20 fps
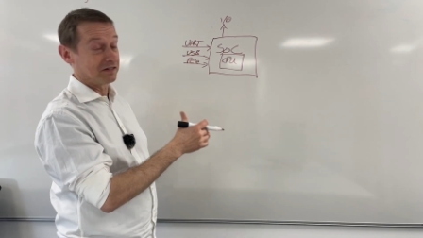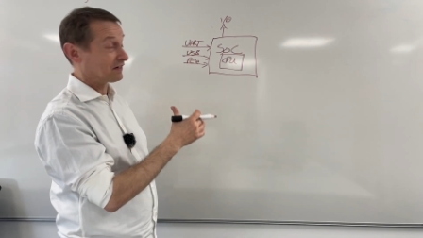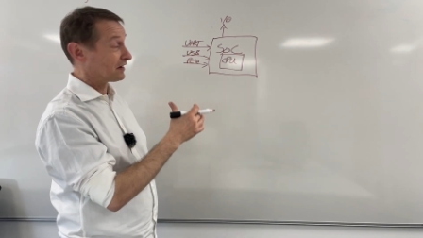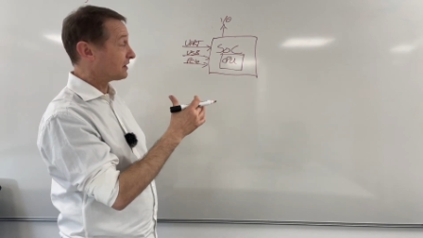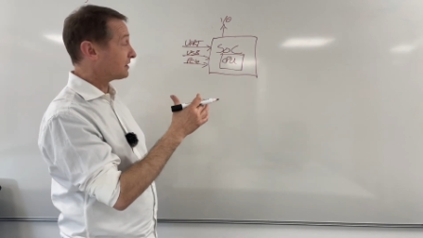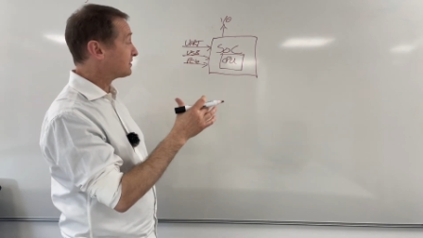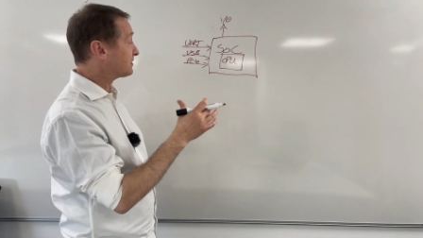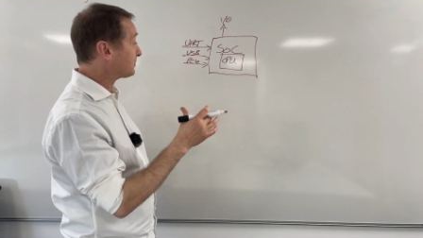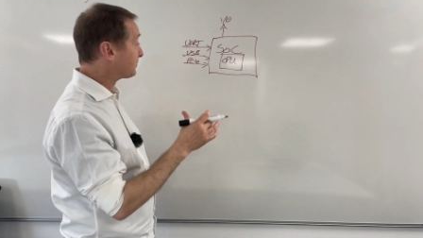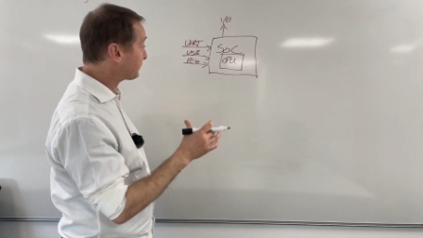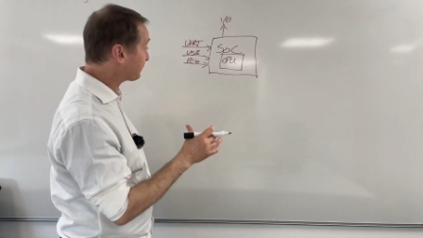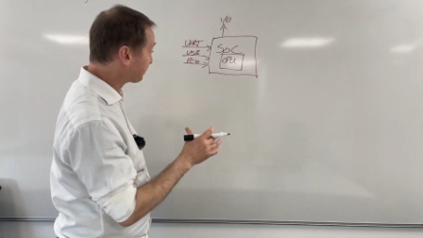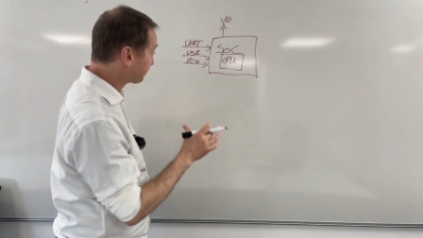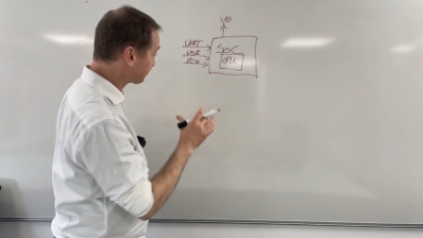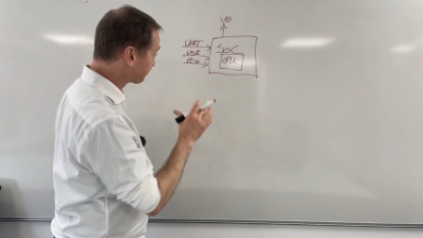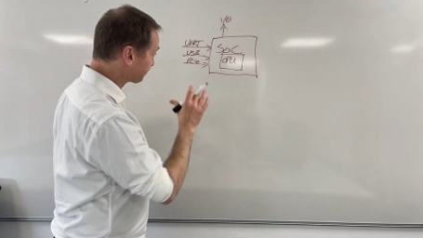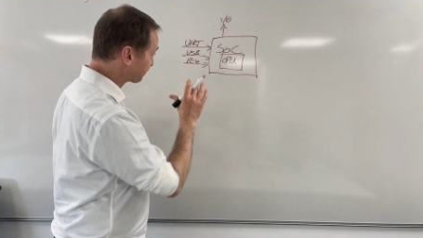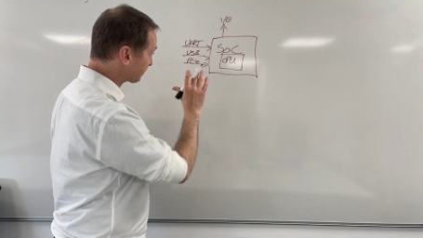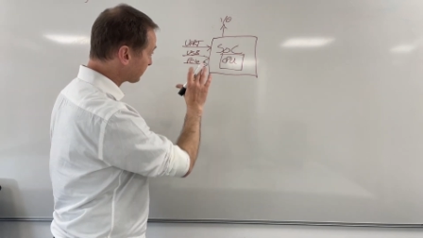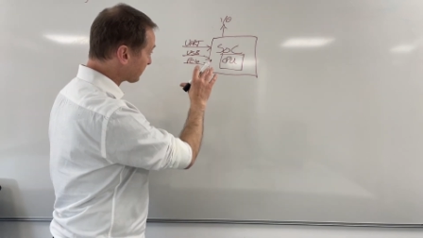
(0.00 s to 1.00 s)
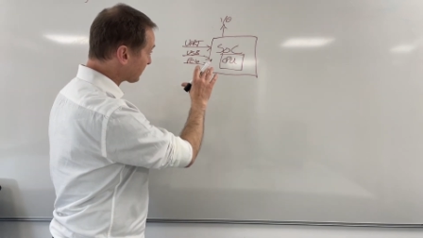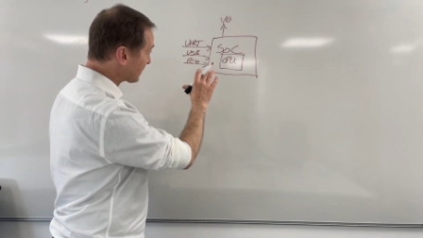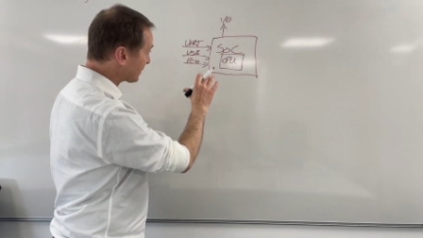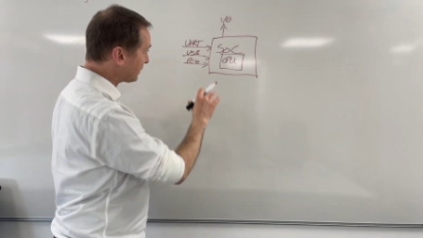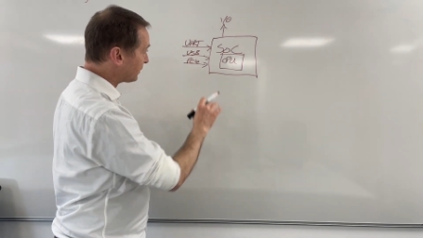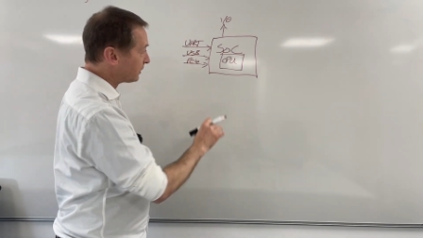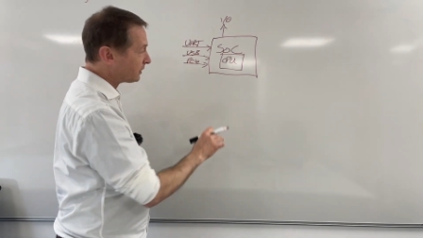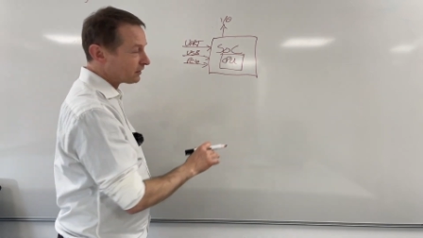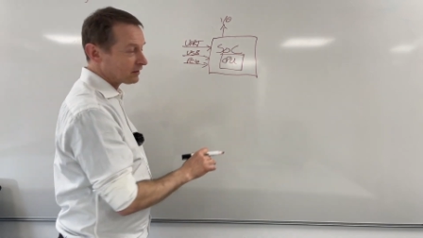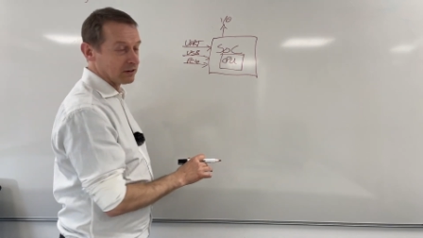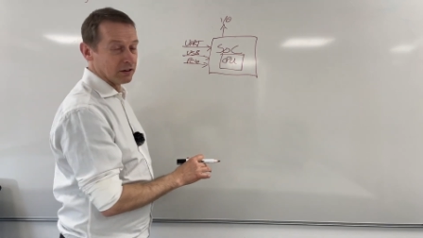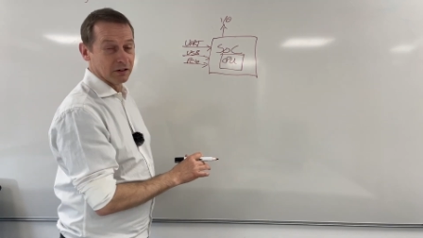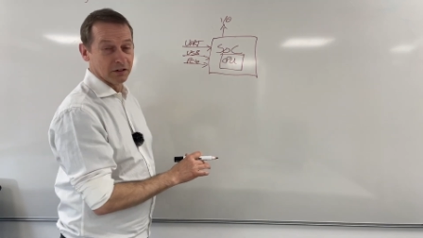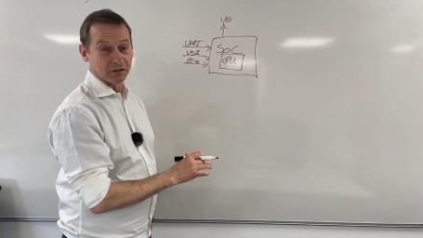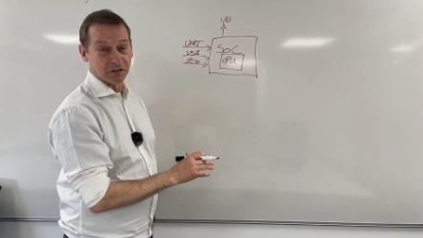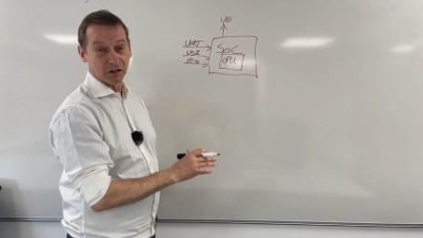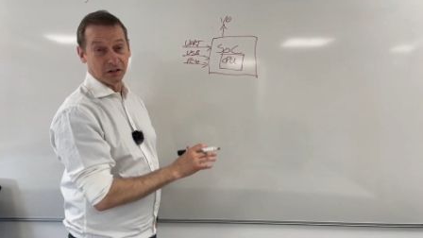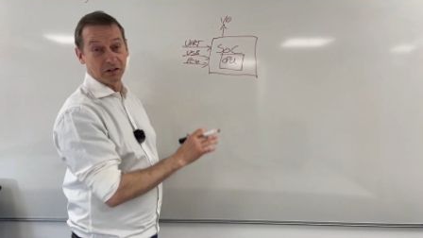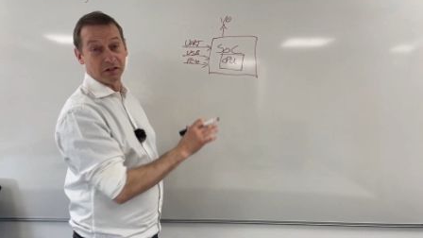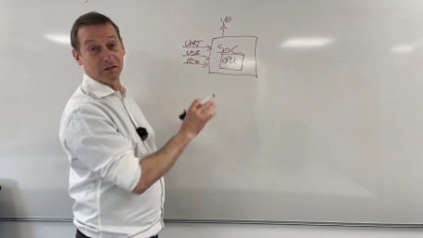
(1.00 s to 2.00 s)
things.
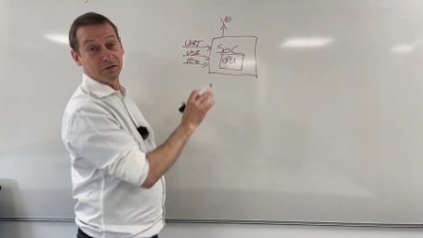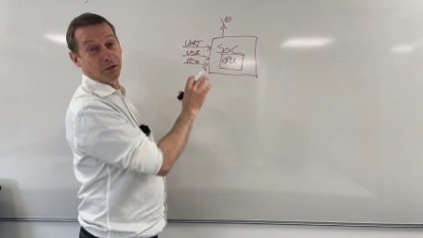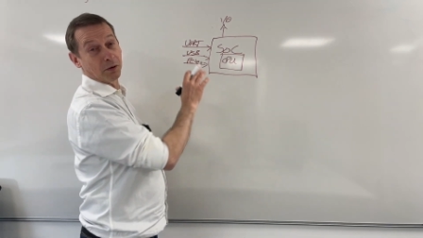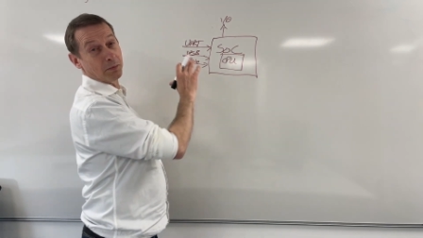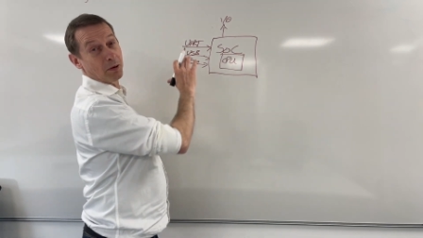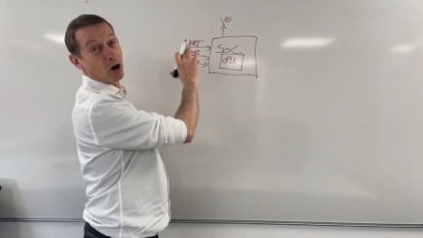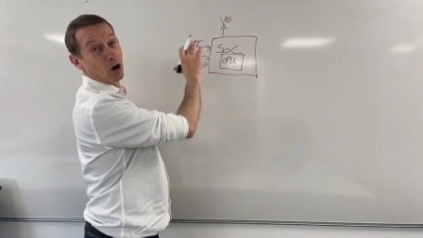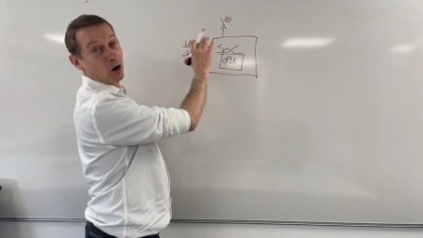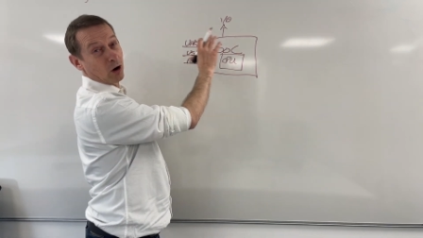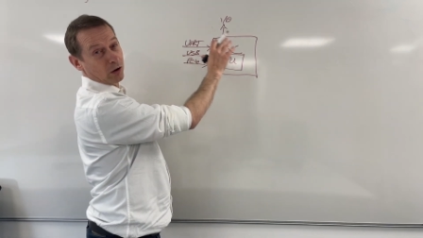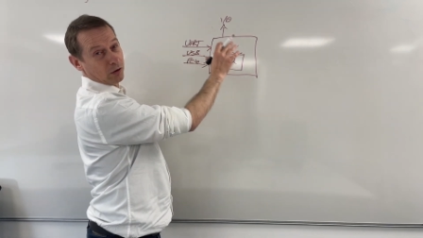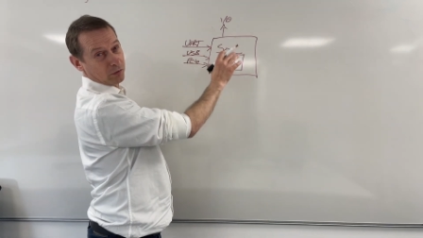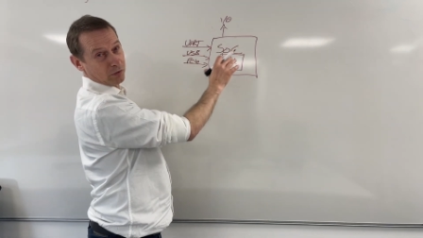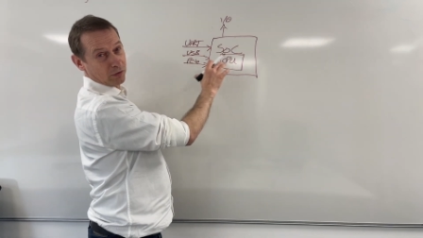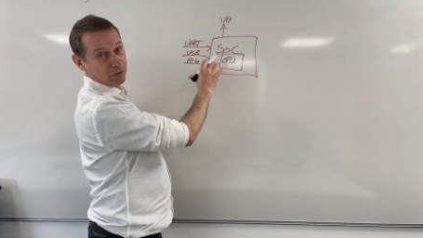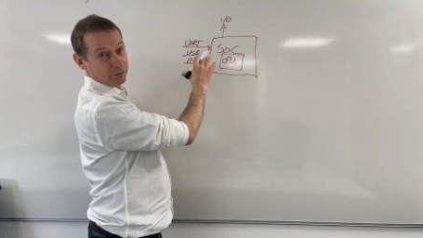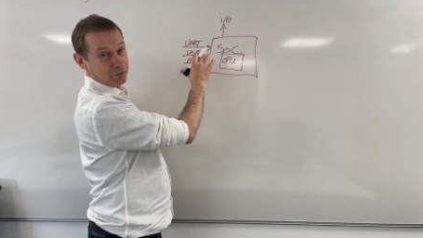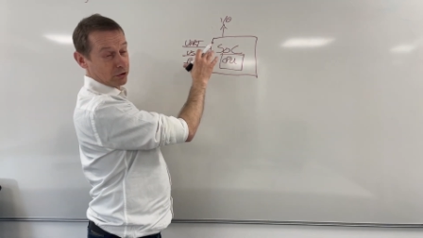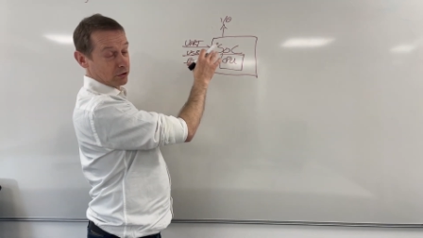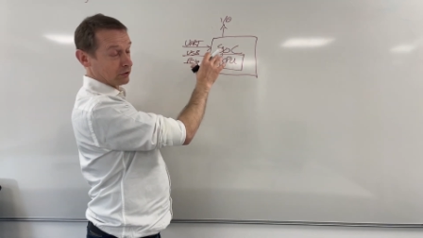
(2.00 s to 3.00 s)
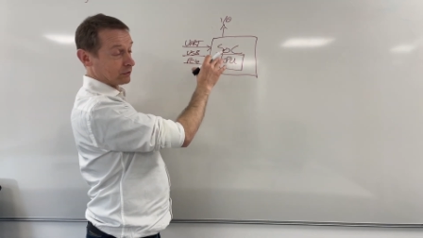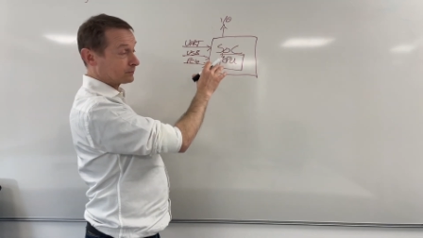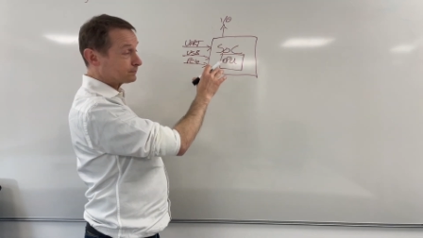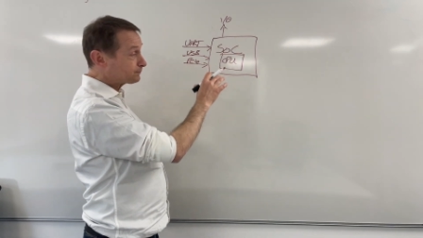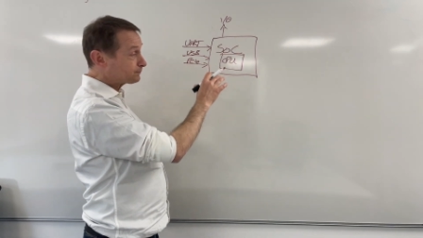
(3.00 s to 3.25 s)
So this is from a hardware view.